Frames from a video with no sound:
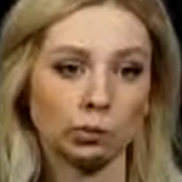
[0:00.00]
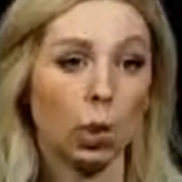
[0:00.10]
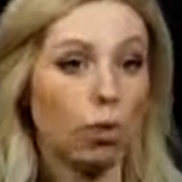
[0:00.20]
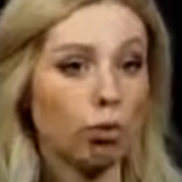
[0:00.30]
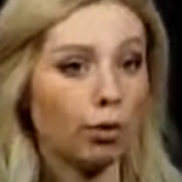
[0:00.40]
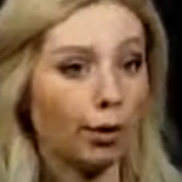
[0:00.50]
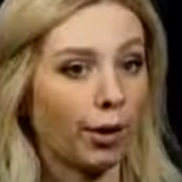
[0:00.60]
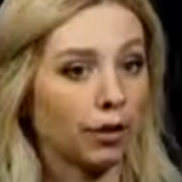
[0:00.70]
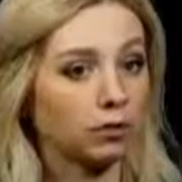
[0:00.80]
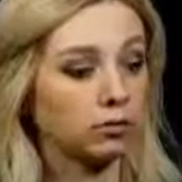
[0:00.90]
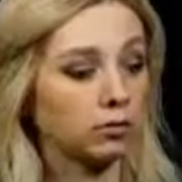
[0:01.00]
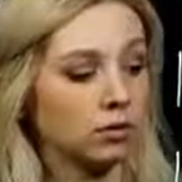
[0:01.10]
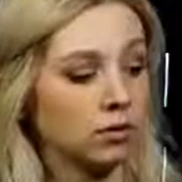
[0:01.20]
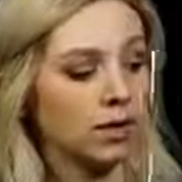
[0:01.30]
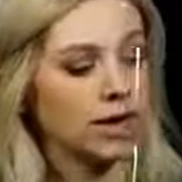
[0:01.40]
Or,
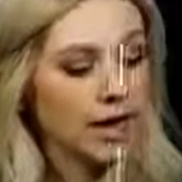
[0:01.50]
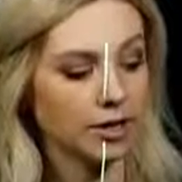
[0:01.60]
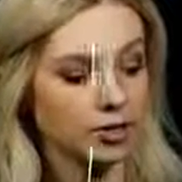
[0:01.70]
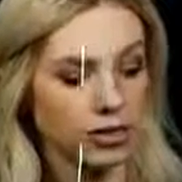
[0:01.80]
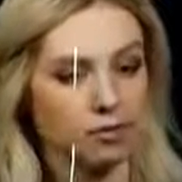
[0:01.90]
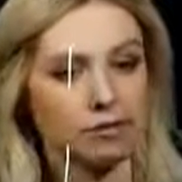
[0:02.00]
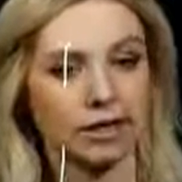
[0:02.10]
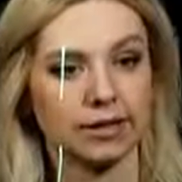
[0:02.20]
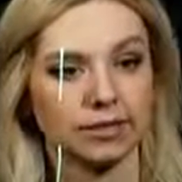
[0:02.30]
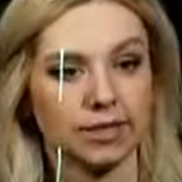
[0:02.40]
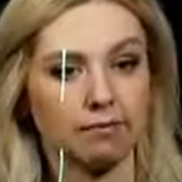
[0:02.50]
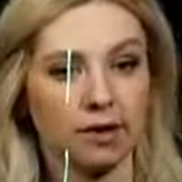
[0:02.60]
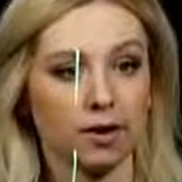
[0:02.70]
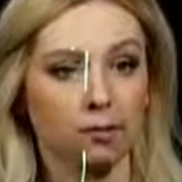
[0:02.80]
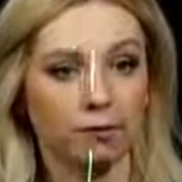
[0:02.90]
naturally, we like to see the
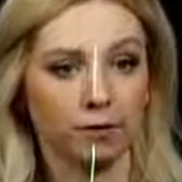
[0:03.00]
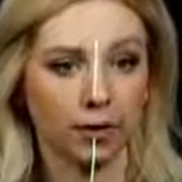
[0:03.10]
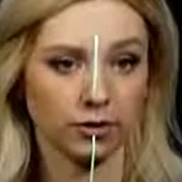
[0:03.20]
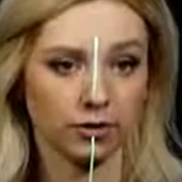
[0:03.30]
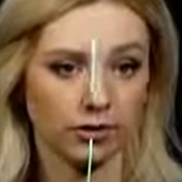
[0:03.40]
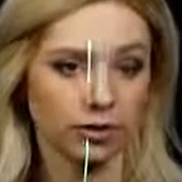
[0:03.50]
variable first,